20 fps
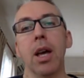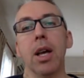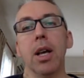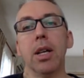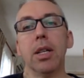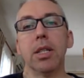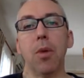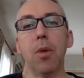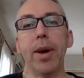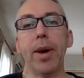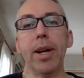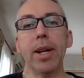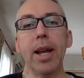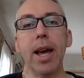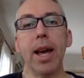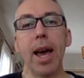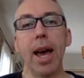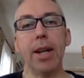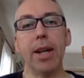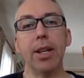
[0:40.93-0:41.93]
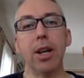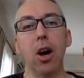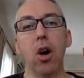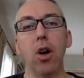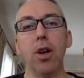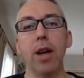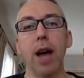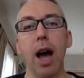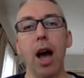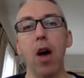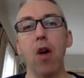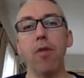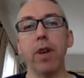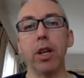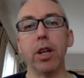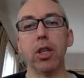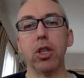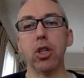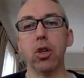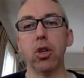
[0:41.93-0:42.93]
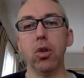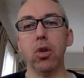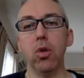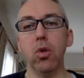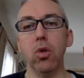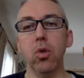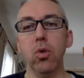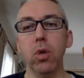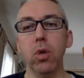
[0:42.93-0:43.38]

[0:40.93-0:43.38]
So we're going to head on over to